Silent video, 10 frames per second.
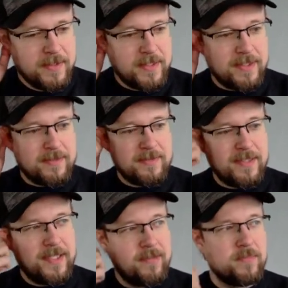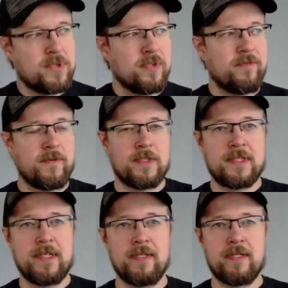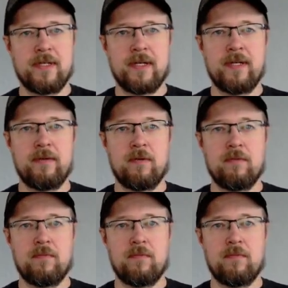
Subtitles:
Yeah. So the first thing that I